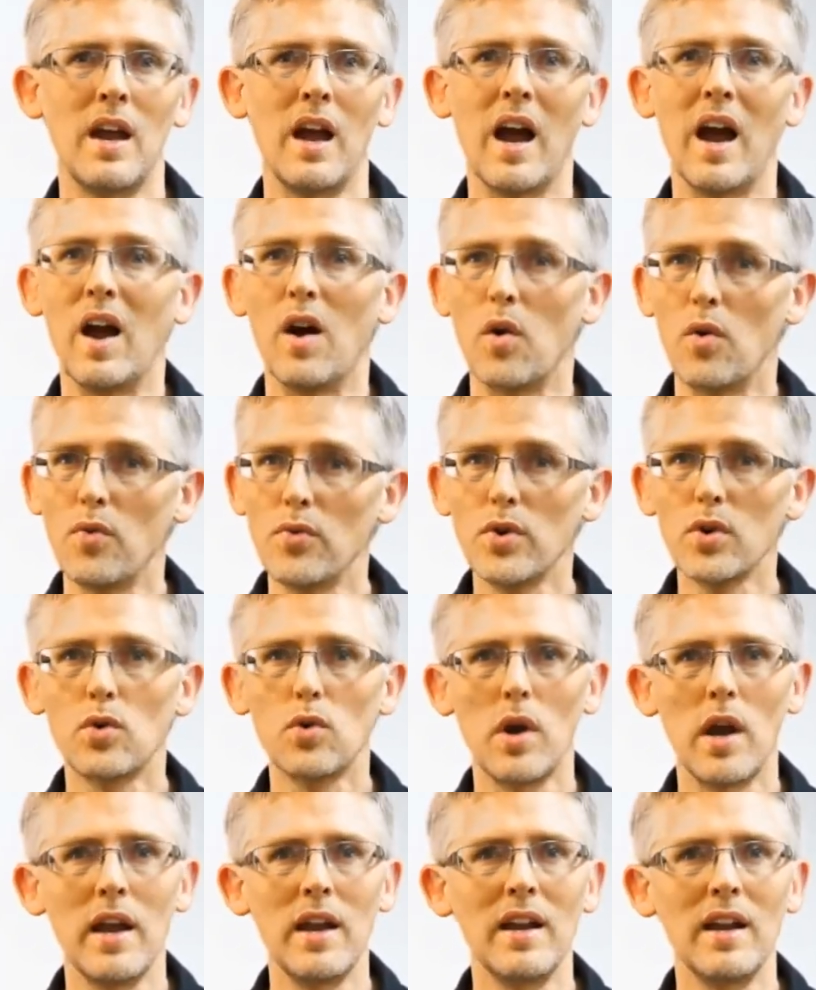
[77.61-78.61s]
However
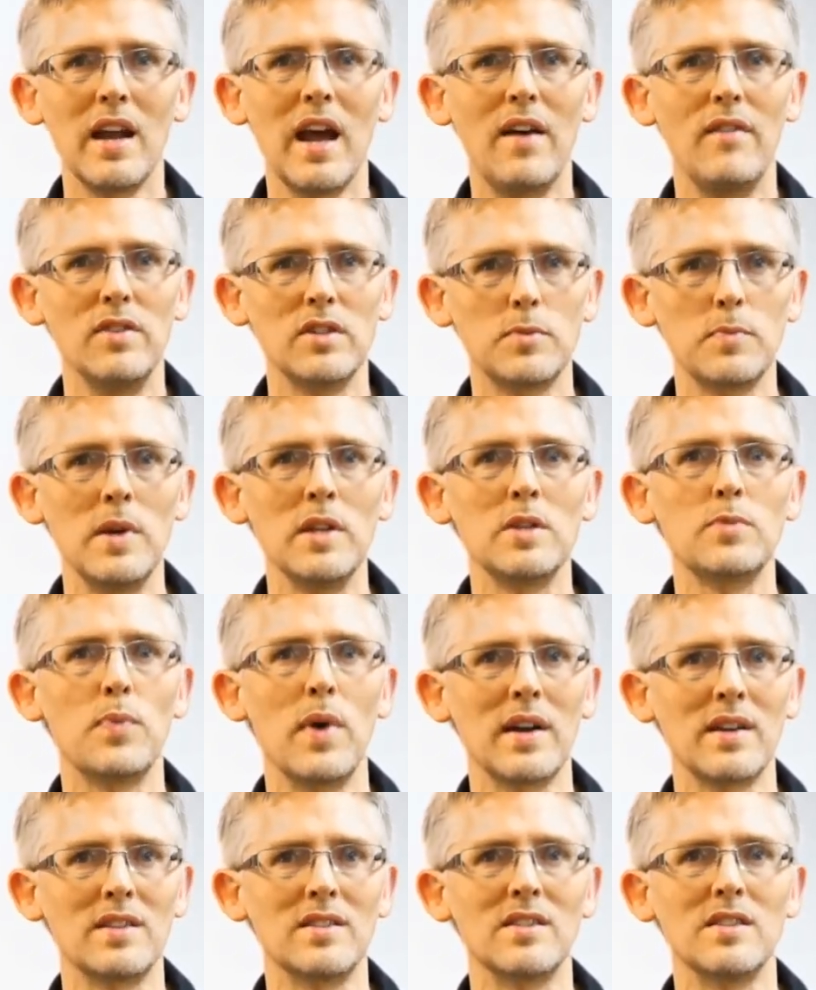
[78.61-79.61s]
great evidence-based
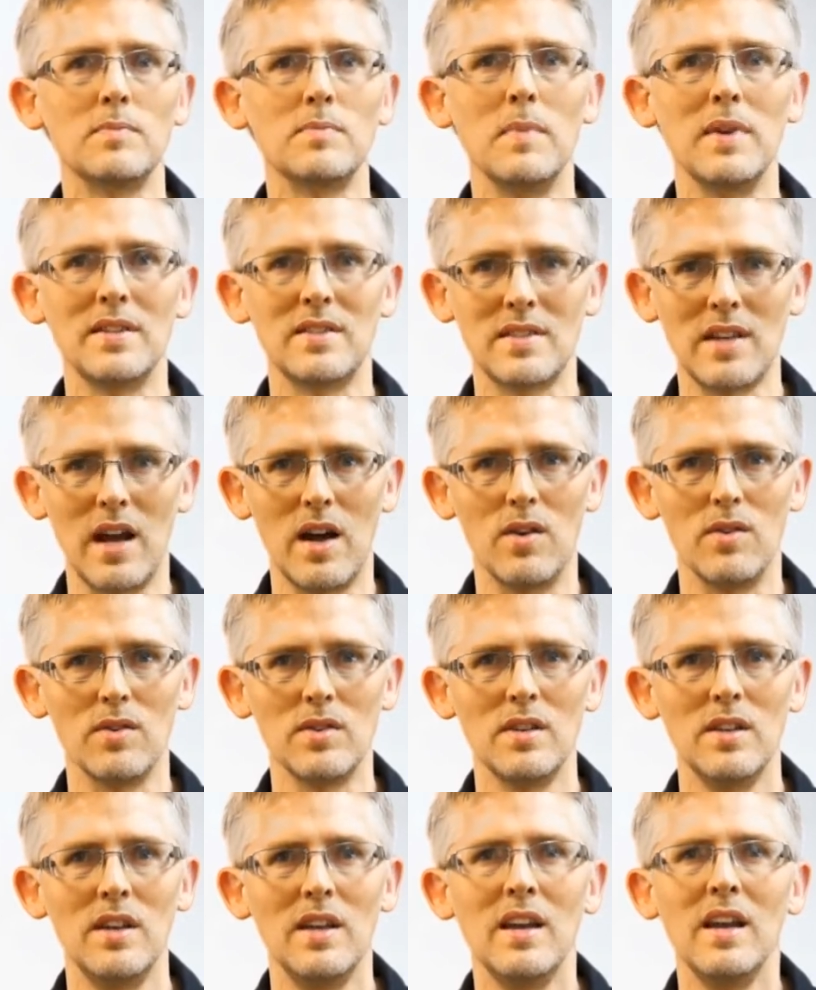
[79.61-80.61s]
practices may sound,